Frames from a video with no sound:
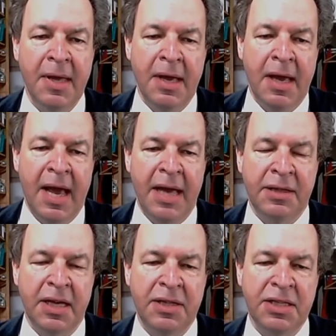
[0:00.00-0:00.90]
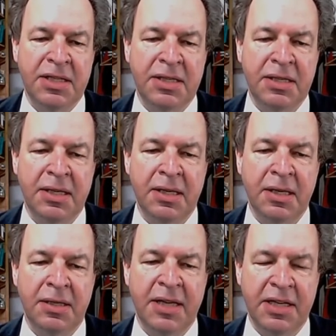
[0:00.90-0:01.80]
This
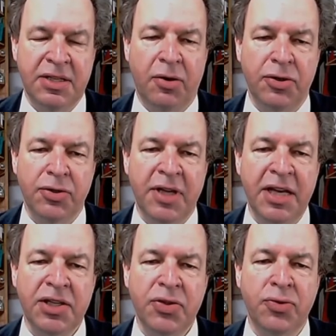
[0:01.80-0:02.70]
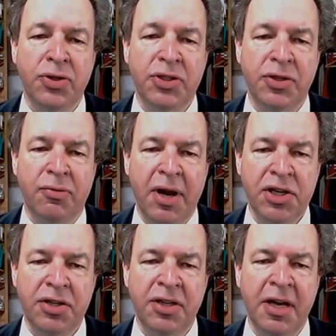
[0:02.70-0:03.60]
test also takes into
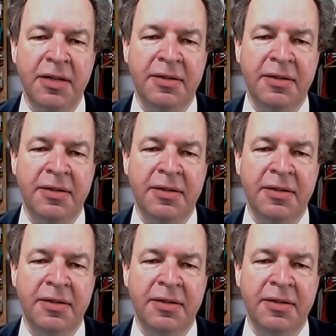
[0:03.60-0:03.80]
consideration the